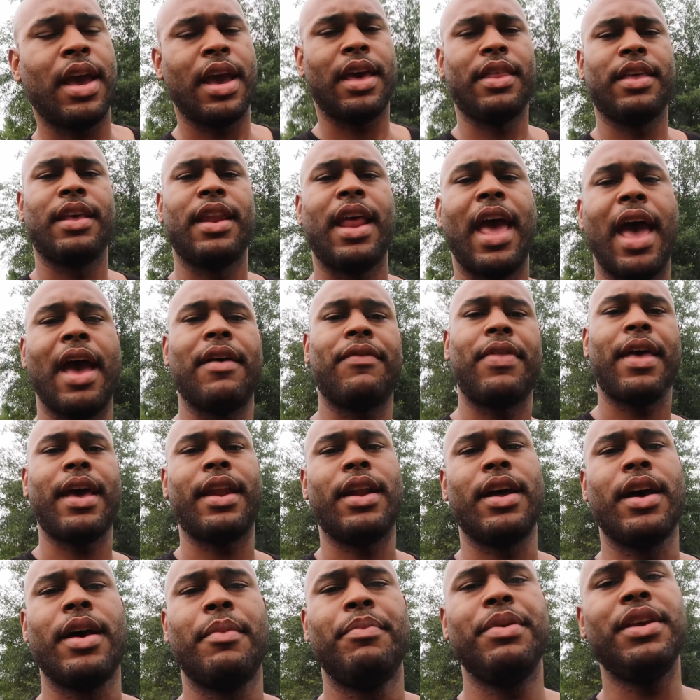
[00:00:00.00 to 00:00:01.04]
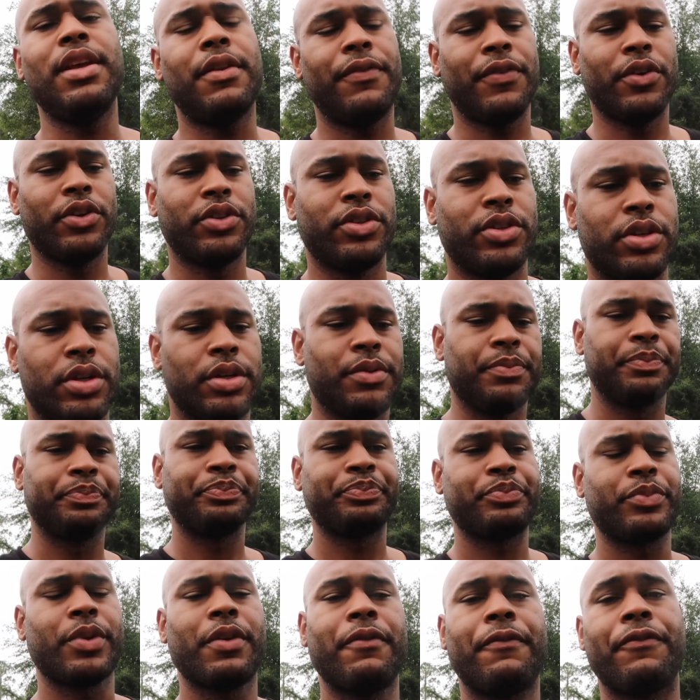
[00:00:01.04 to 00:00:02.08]
and then have that uh, bead filter
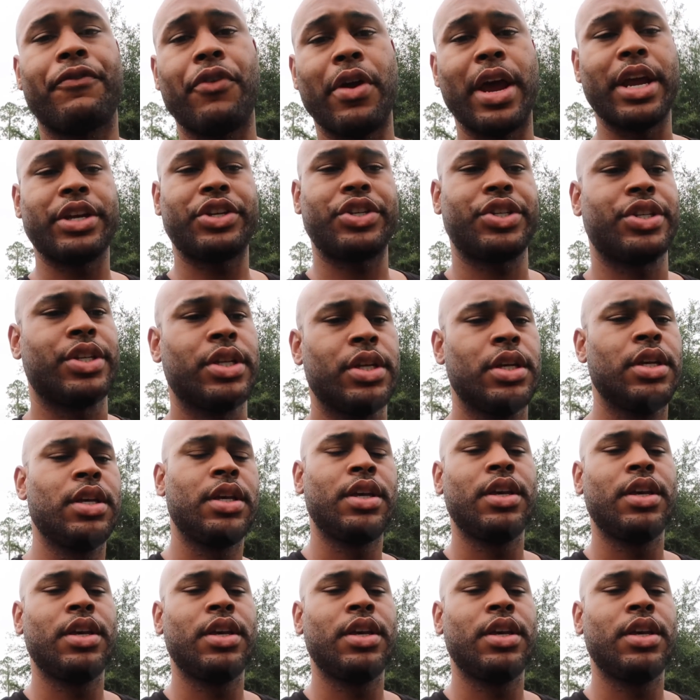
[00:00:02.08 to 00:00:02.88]
fresh